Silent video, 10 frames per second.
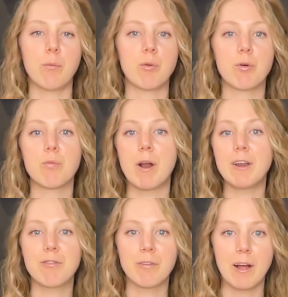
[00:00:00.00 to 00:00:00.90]
when we're
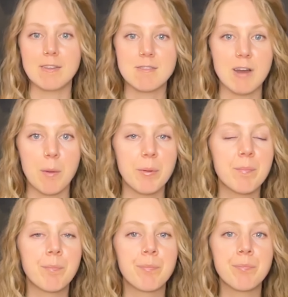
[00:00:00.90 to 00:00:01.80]
ready for that step.
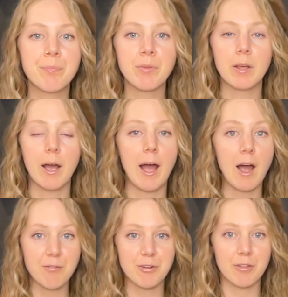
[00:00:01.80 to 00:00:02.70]

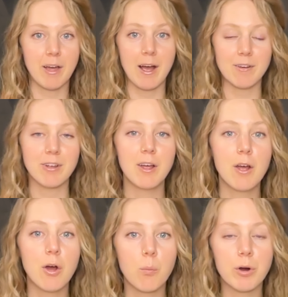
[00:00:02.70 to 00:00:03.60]
After that,
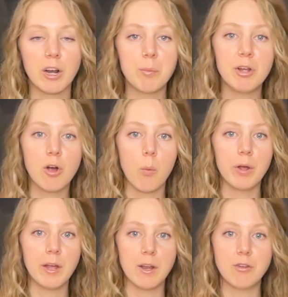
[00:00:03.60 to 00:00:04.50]
we're going to be
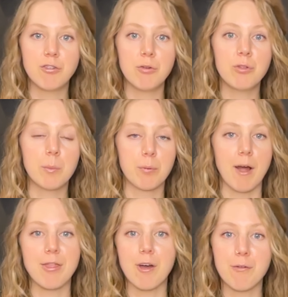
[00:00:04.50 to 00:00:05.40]
going into the
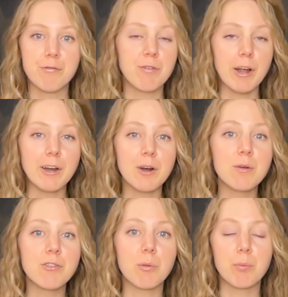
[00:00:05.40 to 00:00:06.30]
breath of fire.
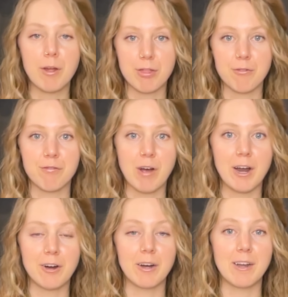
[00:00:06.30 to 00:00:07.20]
So breath of
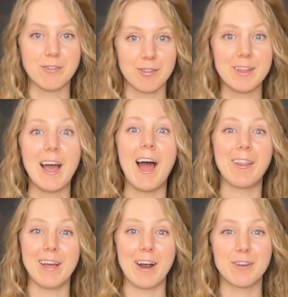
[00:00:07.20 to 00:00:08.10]
fire is the
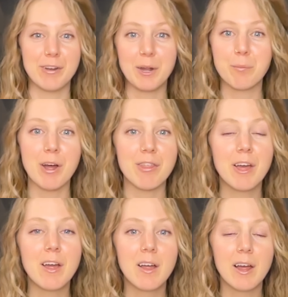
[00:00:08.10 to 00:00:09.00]
highly activating breath.
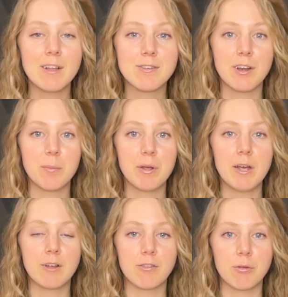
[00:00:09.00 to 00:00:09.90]
It's going to be
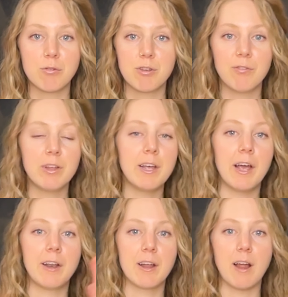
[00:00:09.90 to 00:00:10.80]
exclusively
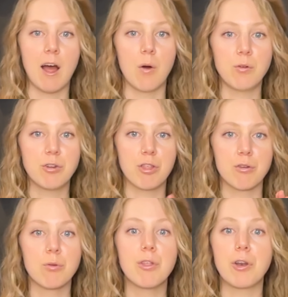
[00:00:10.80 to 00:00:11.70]
in and out
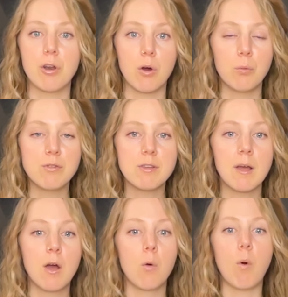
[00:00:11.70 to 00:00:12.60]
through the nose
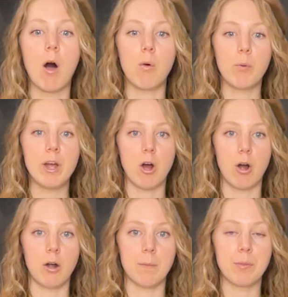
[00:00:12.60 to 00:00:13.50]
while we
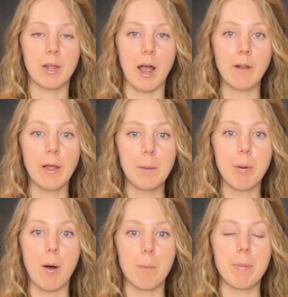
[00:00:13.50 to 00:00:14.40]
are kind of like
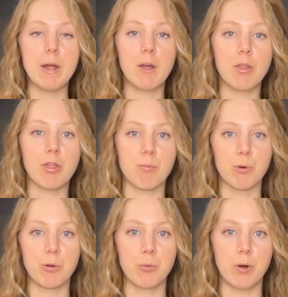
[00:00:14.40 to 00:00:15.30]
pumping
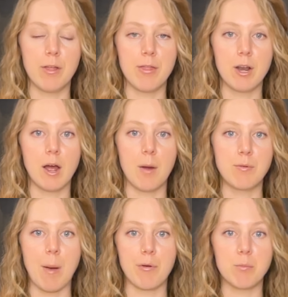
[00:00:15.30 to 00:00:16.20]
through the
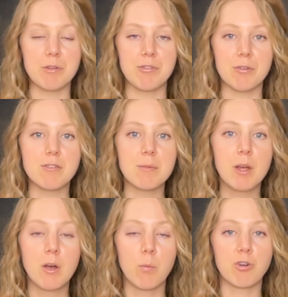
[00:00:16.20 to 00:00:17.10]
abdominal muscles.
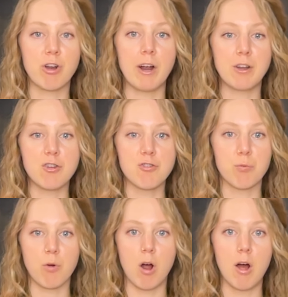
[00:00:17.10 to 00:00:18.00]
We're trying to
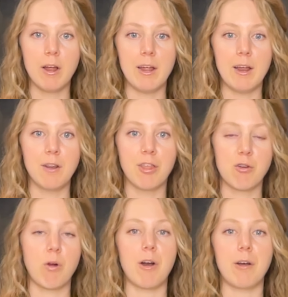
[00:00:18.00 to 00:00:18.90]
draw in
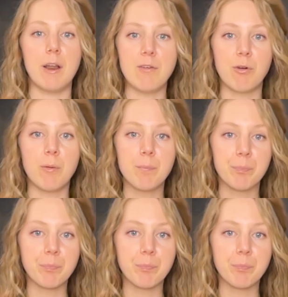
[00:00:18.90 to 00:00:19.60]
through our navel,